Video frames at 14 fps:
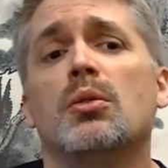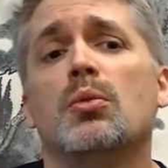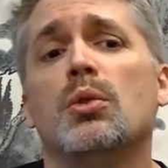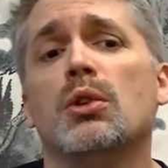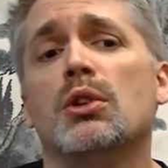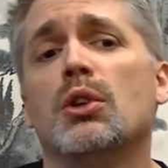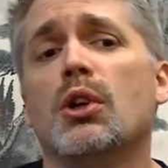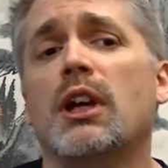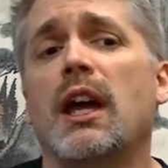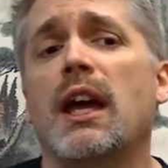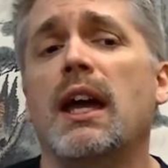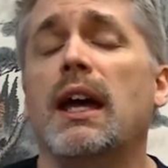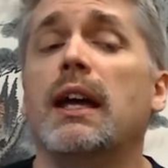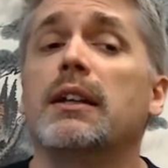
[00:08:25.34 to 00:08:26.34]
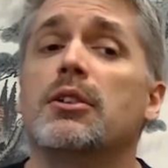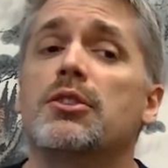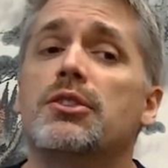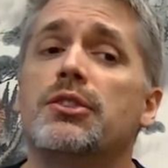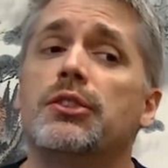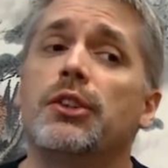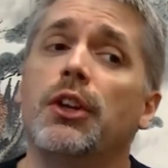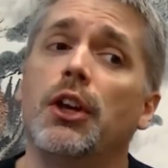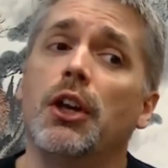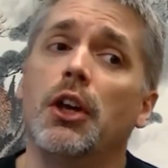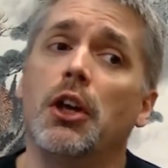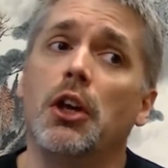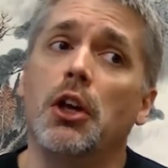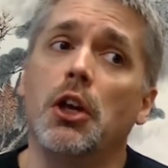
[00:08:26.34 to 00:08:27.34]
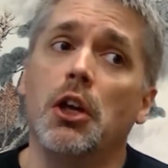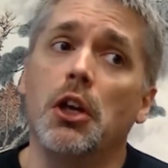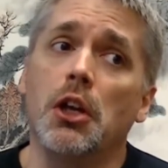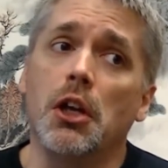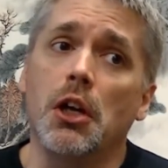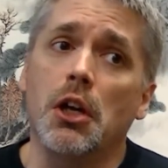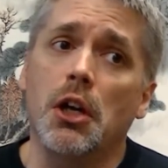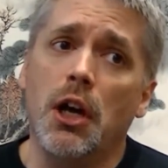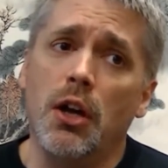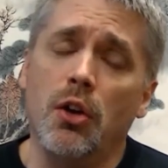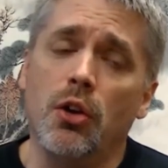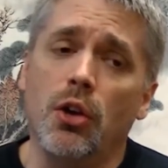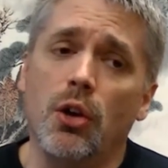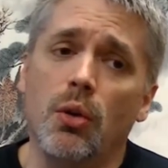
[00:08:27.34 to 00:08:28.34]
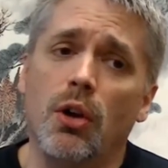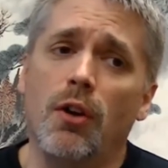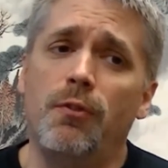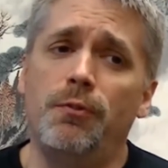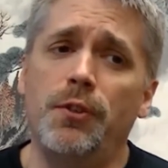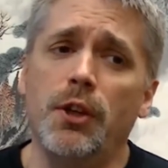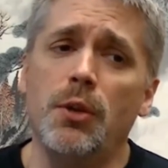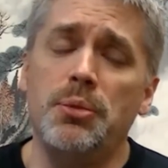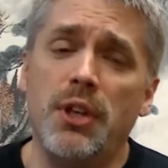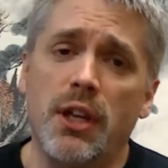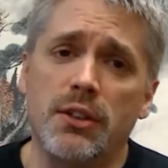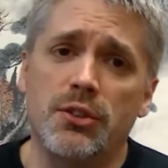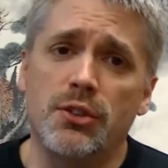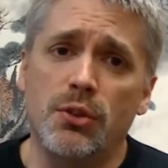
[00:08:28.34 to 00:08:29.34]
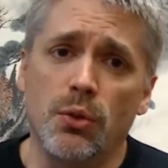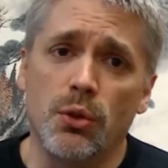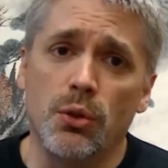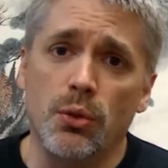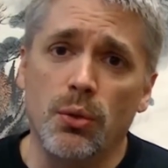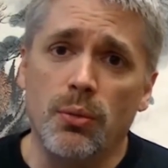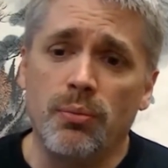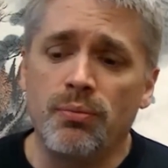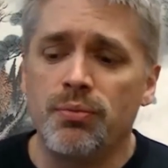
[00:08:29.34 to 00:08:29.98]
we'll look at, say, I don't know, a Phillips head screw,